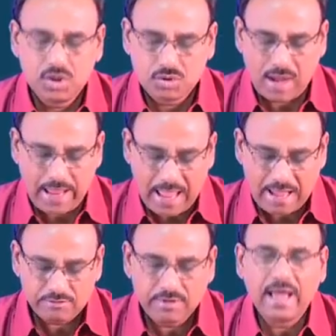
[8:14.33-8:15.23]
So, I
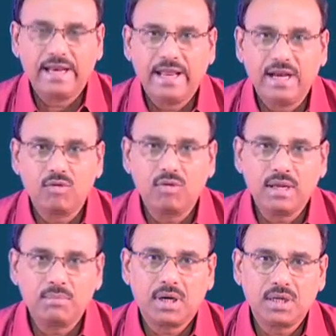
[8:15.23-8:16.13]
have an
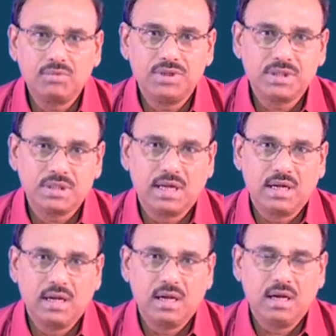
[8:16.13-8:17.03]
encoder part which is the